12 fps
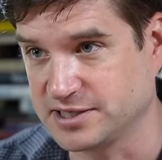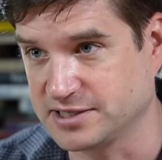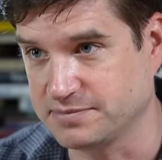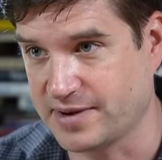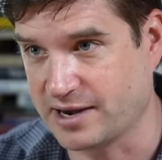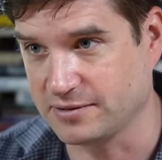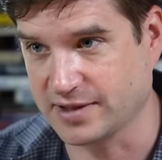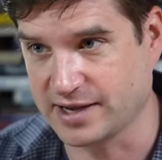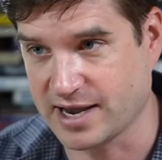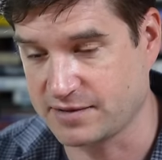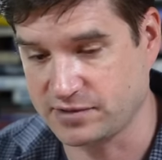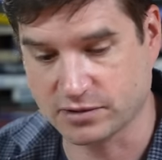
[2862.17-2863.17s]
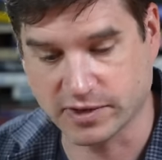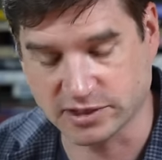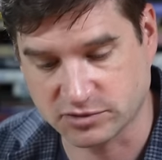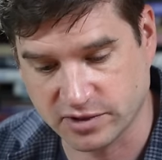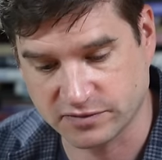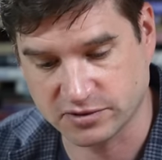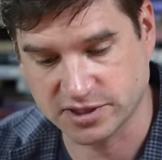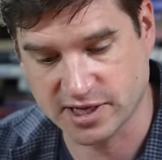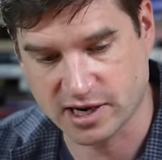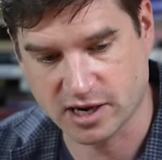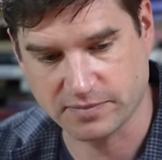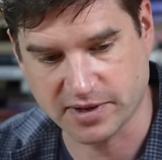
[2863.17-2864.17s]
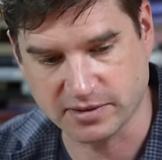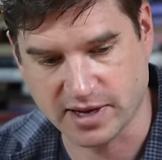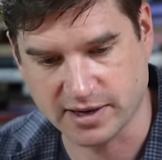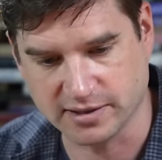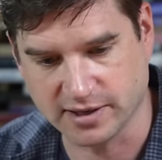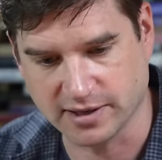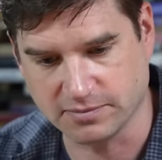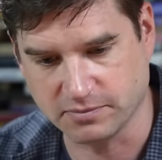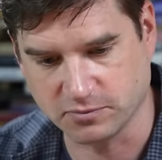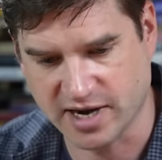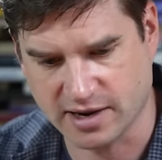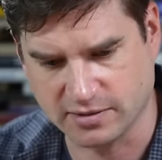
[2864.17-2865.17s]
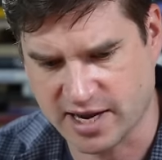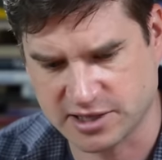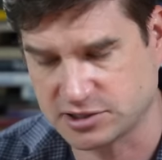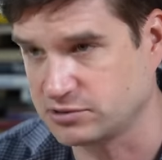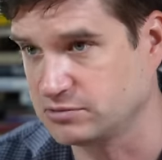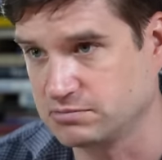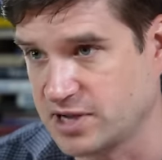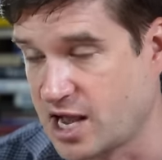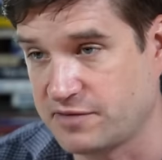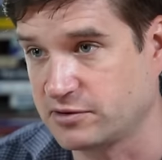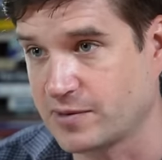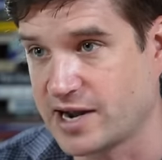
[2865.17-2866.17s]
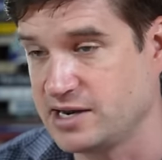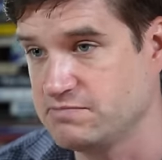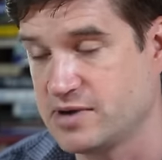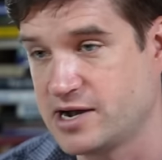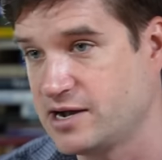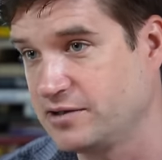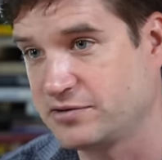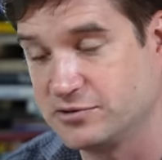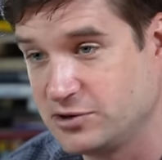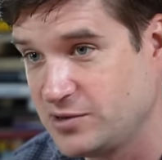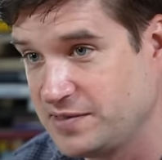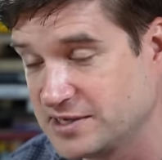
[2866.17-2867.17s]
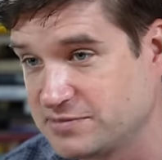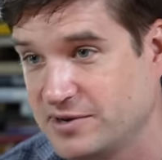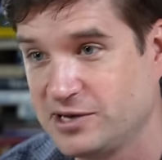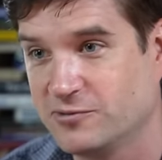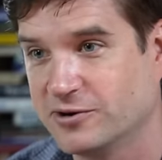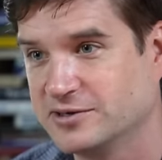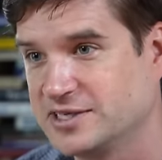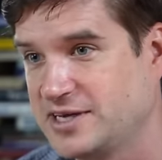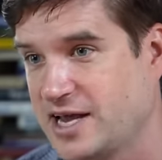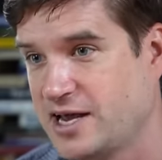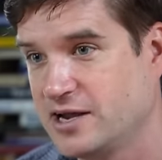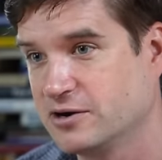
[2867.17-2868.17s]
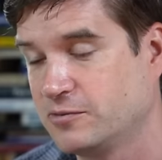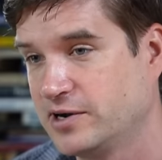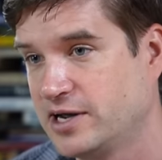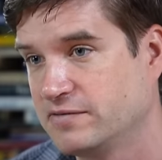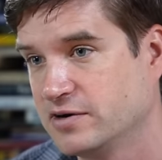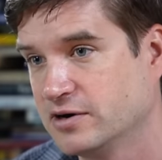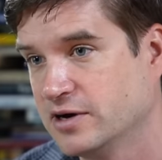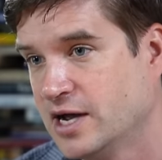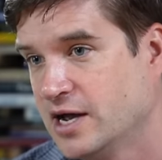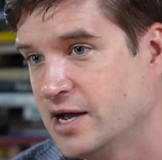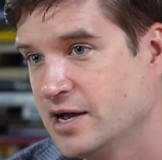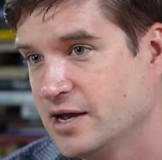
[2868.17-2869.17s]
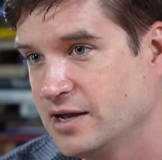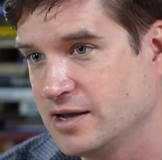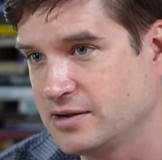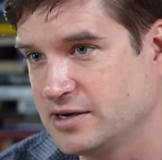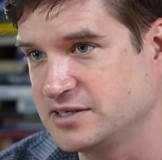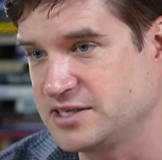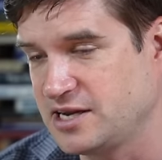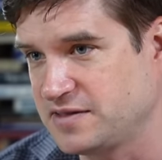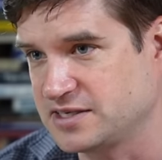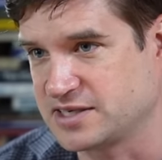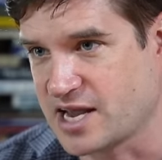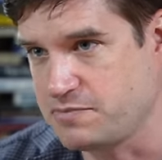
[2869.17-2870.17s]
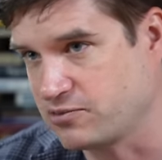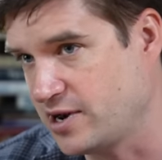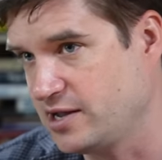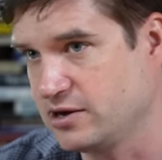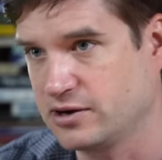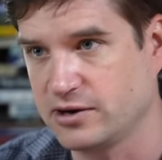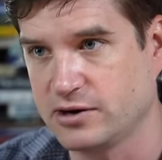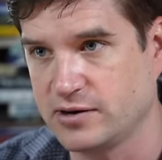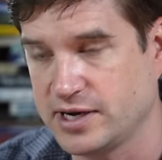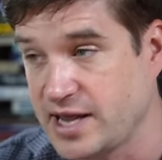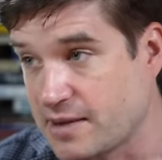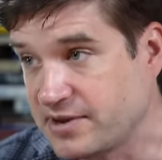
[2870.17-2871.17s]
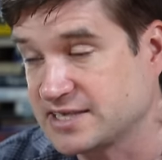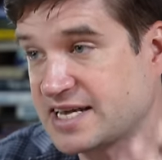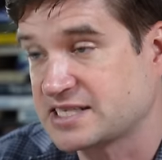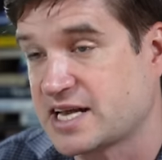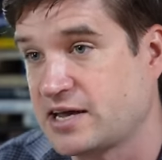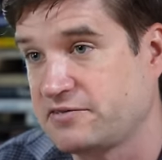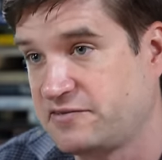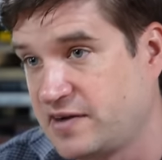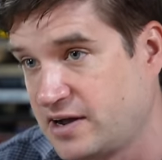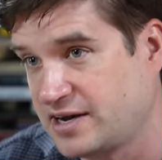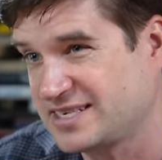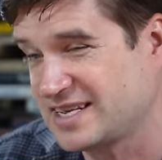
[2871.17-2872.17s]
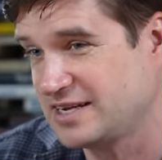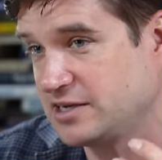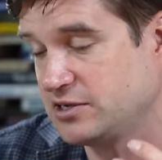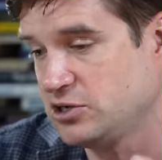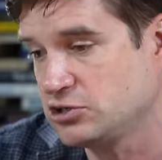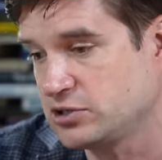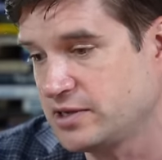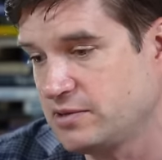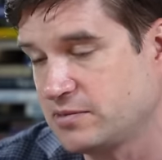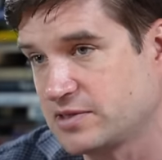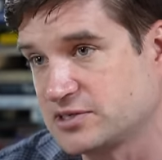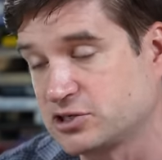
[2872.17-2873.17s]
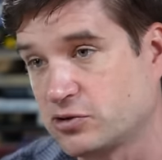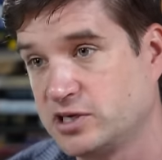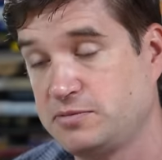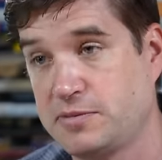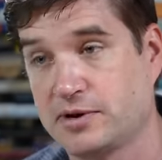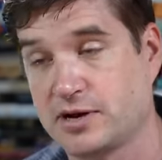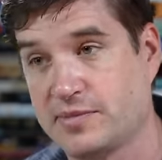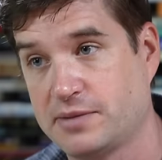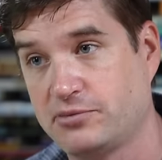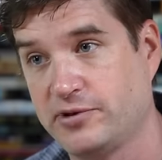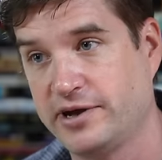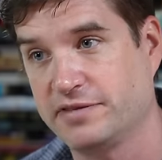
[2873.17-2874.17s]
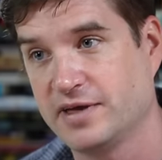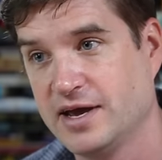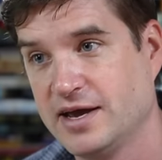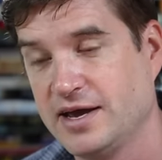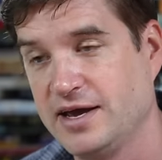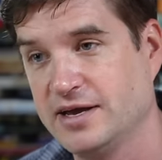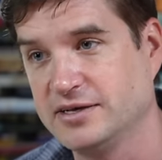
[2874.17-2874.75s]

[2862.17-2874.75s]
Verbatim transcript: It's about like having the right scrivener set up and and uh, National Novel Writing Month or doing this many words a day or whatever. Sit at this typewriter. I get to sit at this typewriter. Yeah. yeah. because that's kind of fun. It's like usually the stories people come up with right.